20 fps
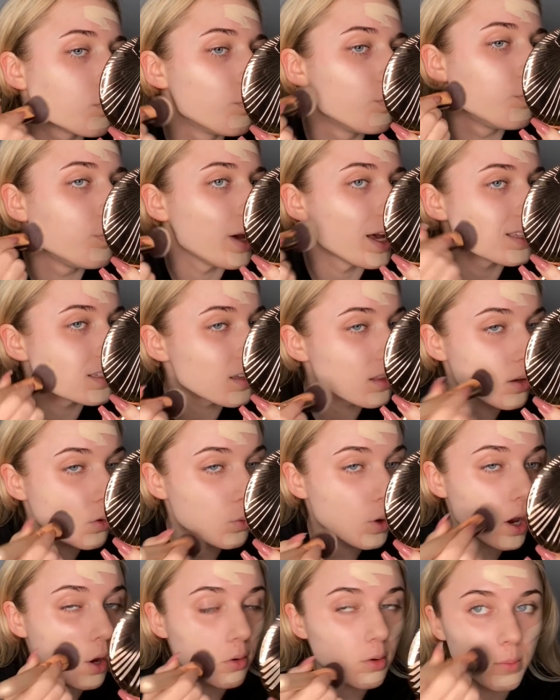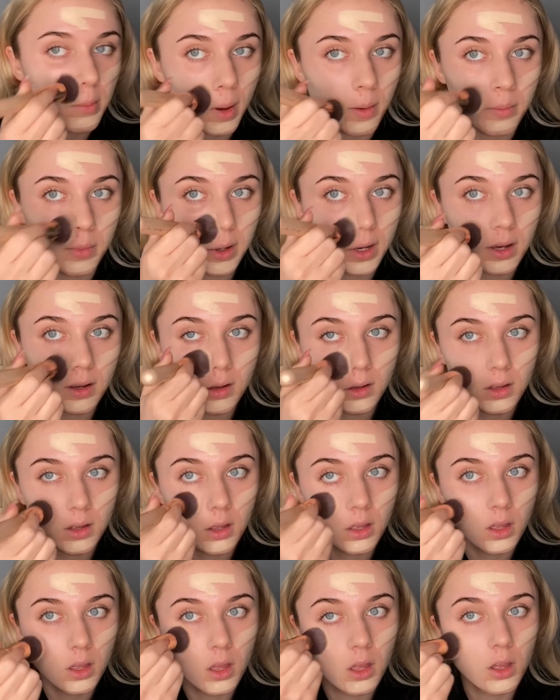better than what I remember.
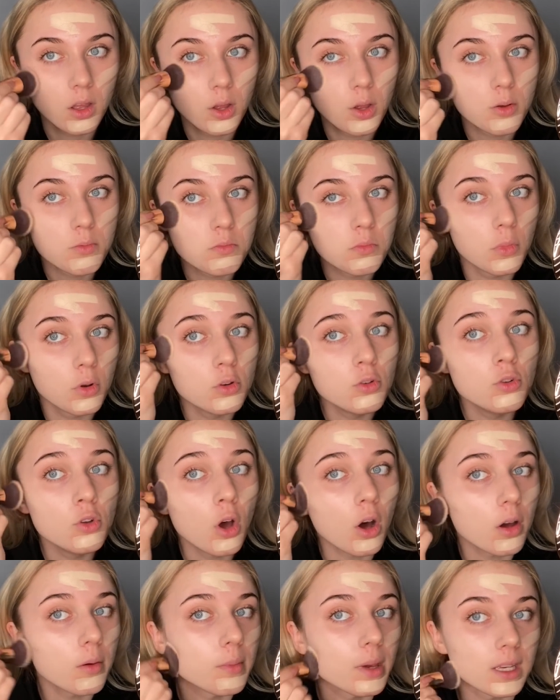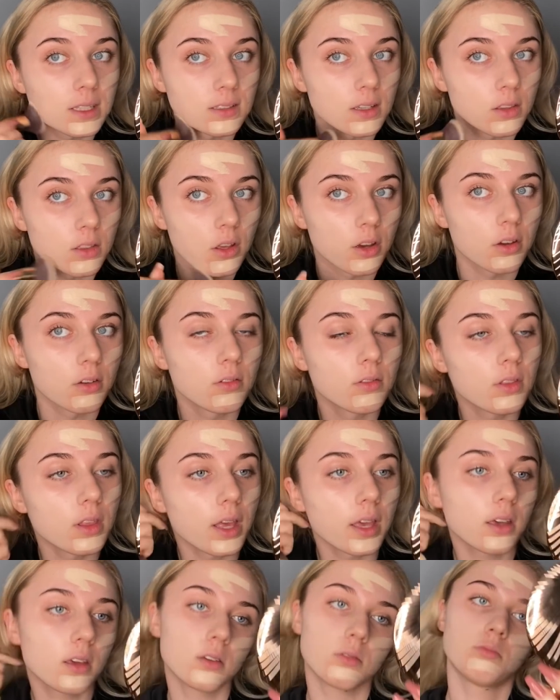Not amazing though.
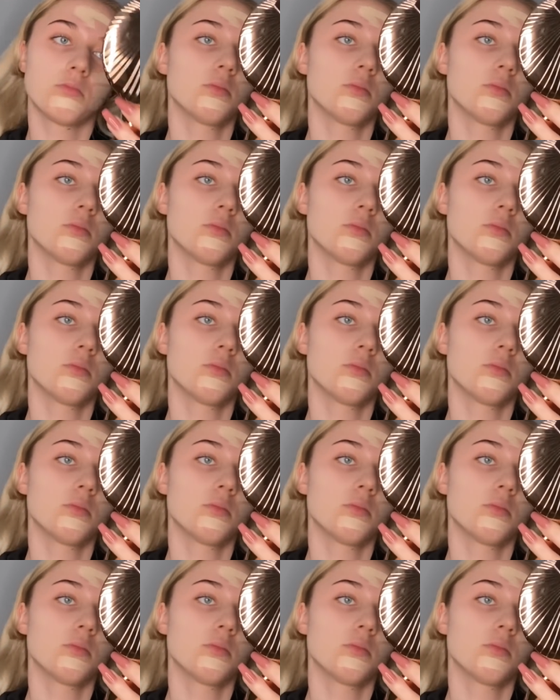Like,